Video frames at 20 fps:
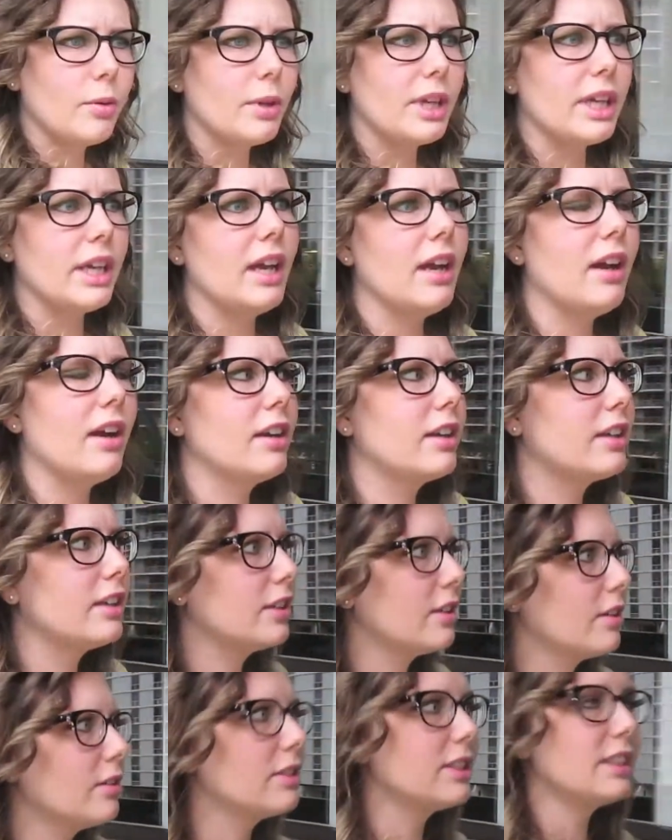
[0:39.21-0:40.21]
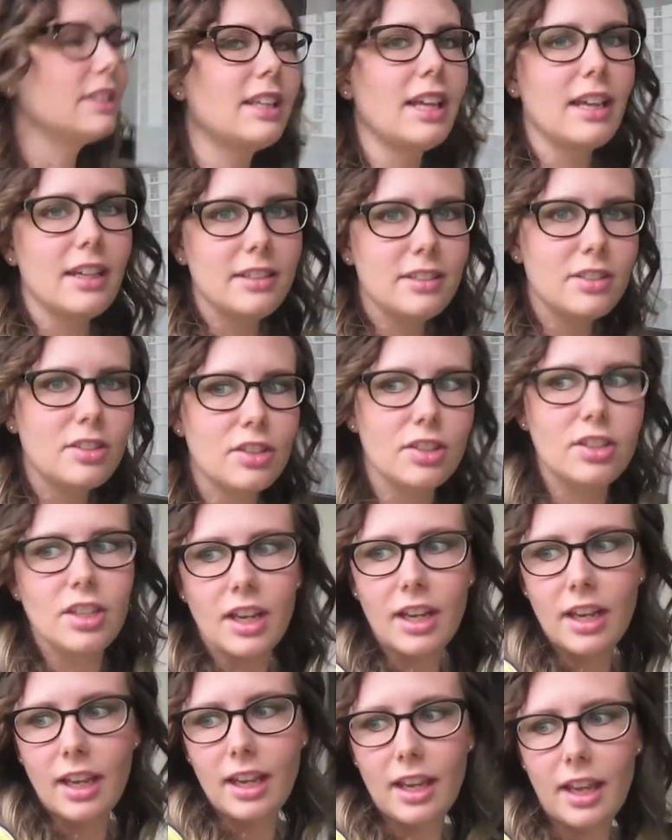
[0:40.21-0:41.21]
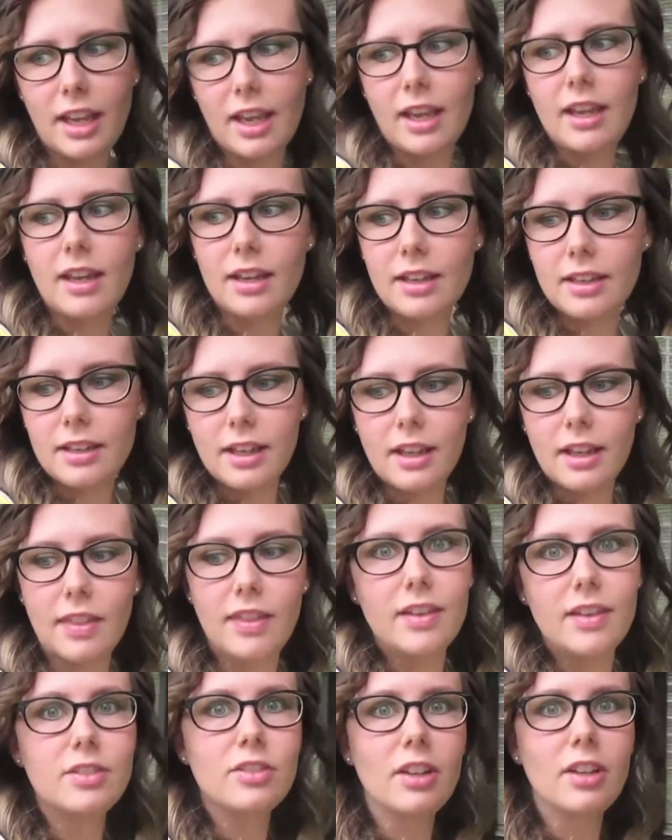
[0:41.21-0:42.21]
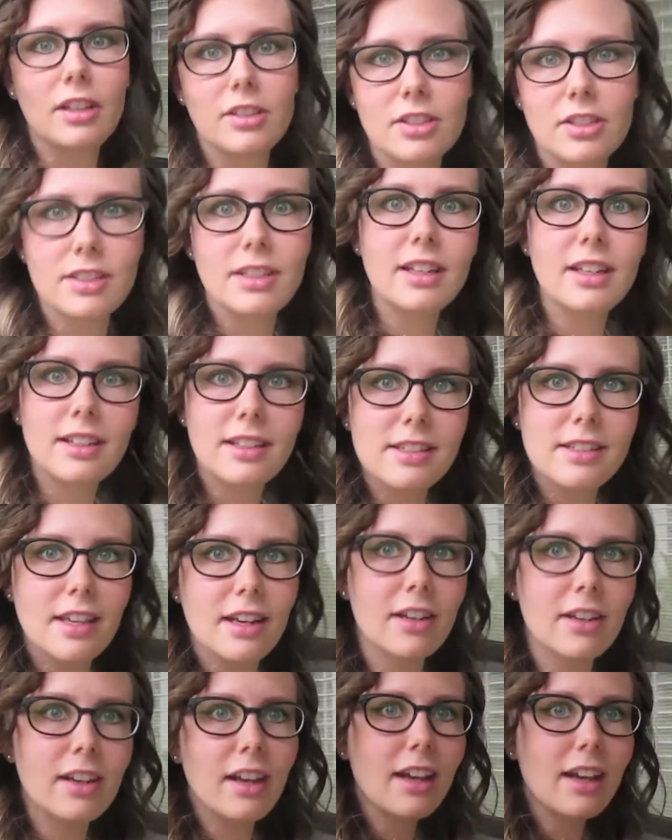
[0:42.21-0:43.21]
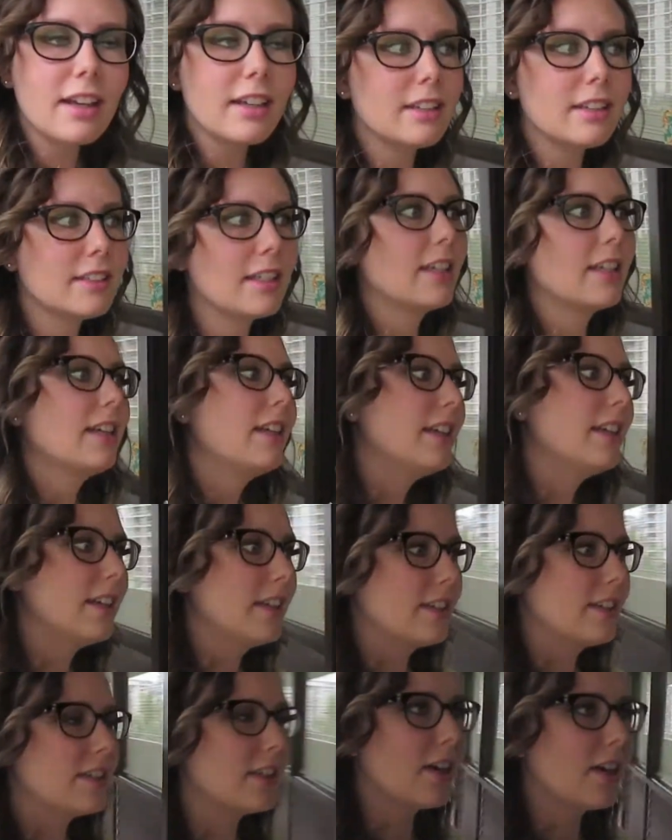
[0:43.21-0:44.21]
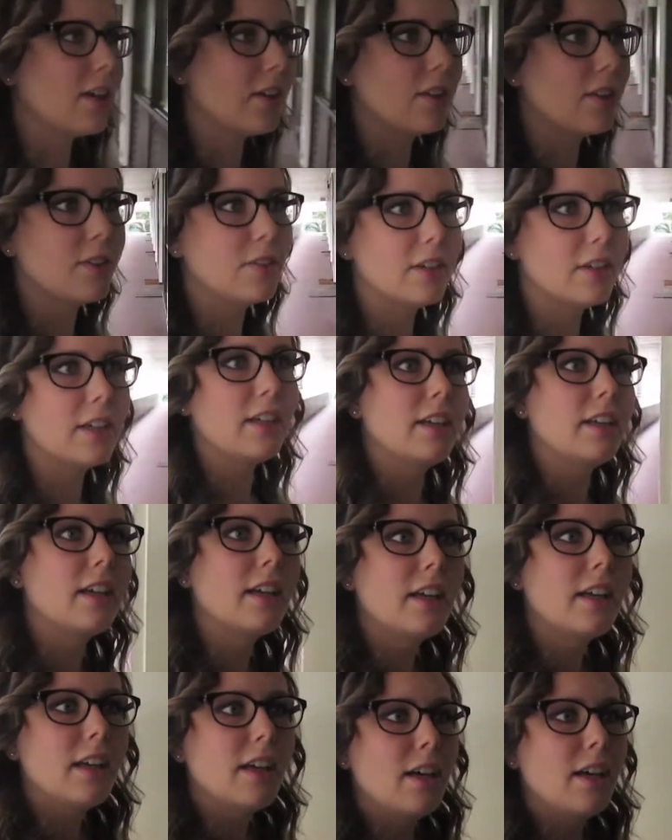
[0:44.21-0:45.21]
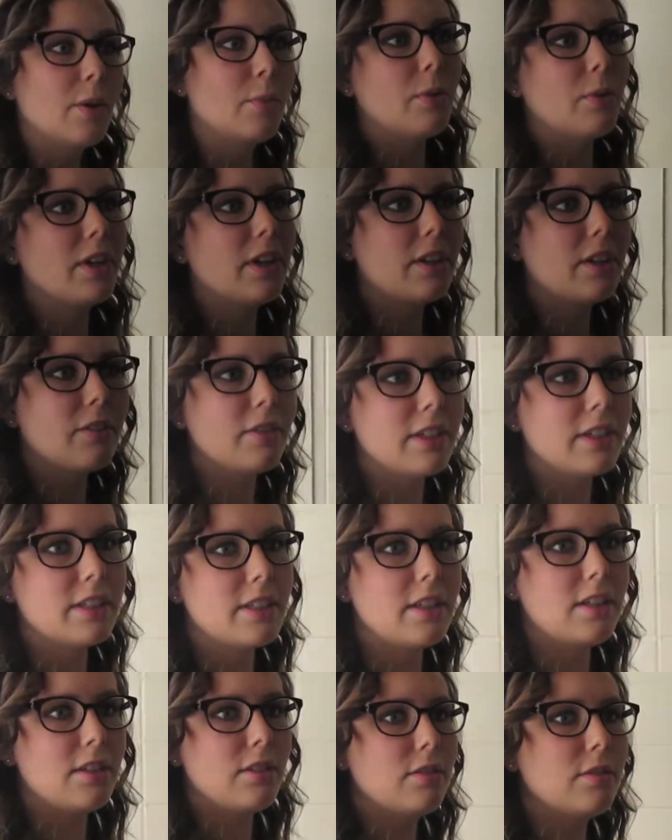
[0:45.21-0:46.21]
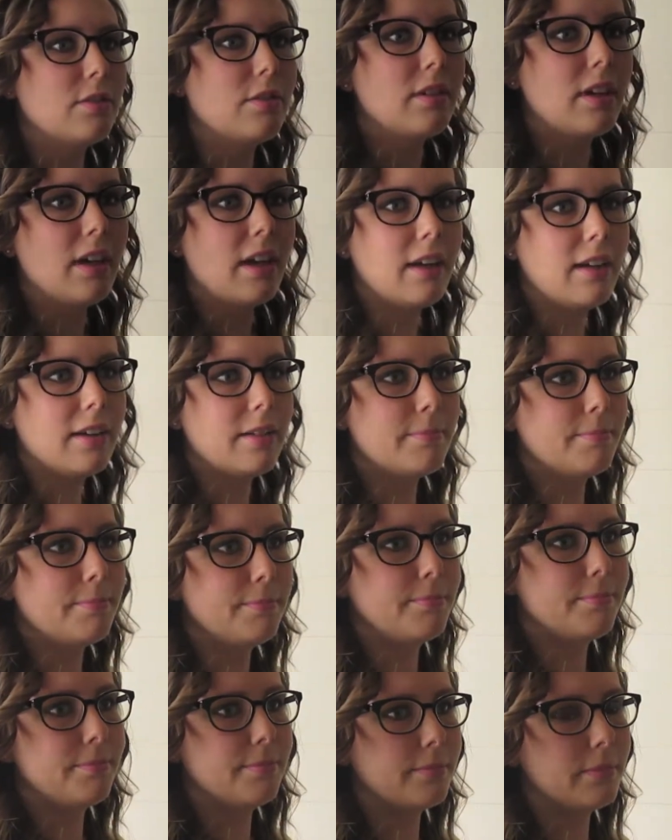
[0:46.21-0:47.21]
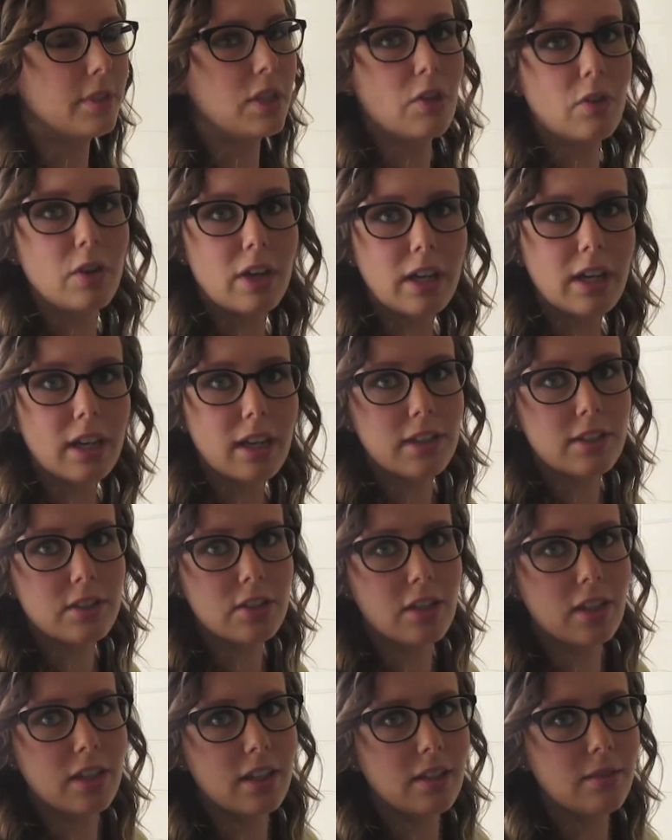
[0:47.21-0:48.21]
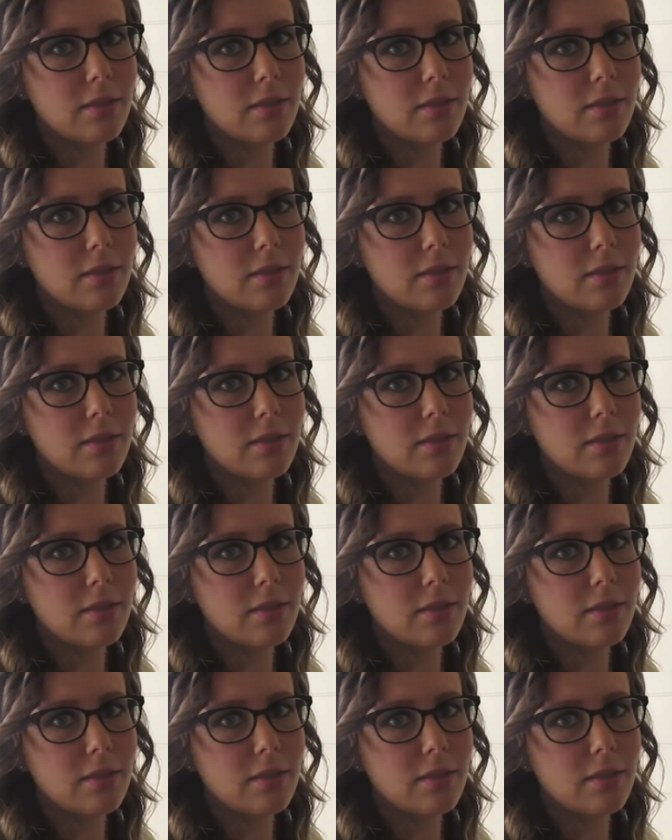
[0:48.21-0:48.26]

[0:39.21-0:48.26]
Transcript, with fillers: We are gonna go to lunch and then Josh is getting his hair cut. So we're going to um, your kitchen.